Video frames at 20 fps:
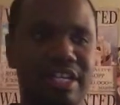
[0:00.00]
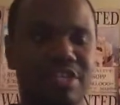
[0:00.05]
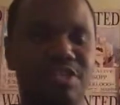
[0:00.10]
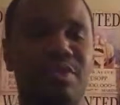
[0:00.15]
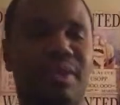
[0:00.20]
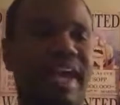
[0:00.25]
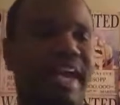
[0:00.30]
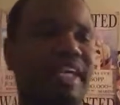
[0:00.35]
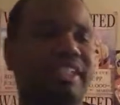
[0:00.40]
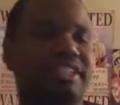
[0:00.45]

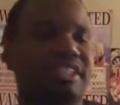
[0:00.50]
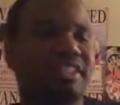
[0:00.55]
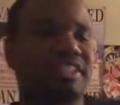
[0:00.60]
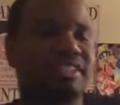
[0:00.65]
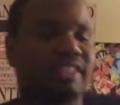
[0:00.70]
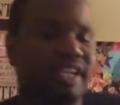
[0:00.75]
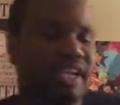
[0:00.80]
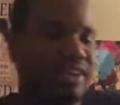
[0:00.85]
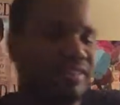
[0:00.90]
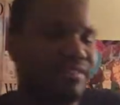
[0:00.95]
You can't
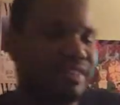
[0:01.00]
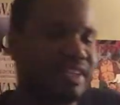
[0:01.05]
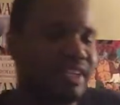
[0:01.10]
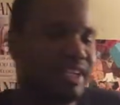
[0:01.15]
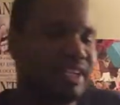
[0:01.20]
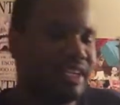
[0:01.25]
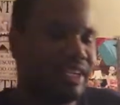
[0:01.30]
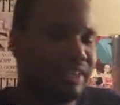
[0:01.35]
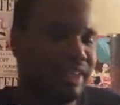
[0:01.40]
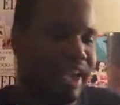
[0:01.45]
just give
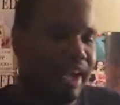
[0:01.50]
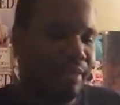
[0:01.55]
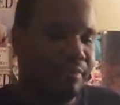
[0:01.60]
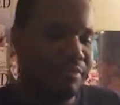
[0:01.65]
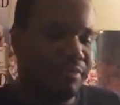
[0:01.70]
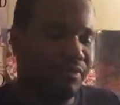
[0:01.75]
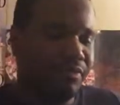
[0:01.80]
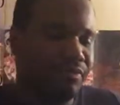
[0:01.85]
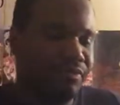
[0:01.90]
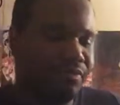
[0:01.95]

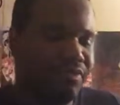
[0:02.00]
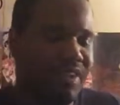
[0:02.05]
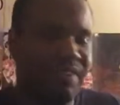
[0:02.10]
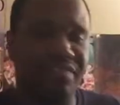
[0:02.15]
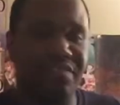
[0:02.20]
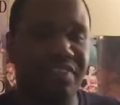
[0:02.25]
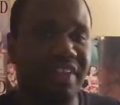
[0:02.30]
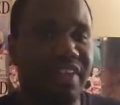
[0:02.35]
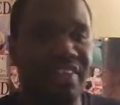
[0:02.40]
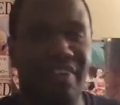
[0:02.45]
them
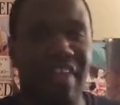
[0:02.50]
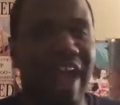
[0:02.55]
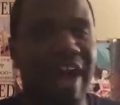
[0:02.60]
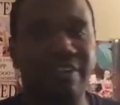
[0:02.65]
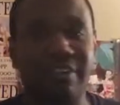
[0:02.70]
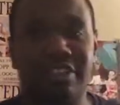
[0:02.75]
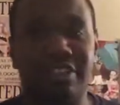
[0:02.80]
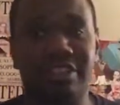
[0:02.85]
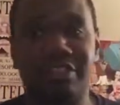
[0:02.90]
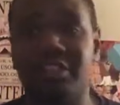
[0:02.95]

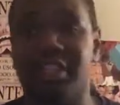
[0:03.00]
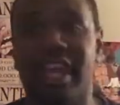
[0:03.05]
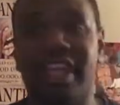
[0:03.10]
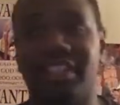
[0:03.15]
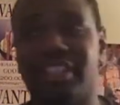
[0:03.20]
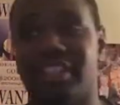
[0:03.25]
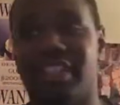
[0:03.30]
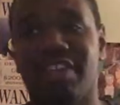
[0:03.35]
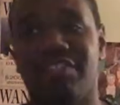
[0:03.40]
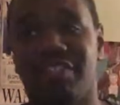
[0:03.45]
$50,000. You
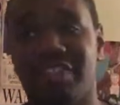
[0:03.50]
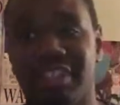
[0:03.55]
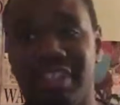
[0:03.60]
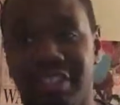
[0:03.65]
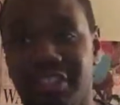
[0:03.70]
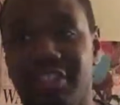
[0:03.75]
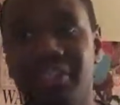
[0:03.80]
can't just give it.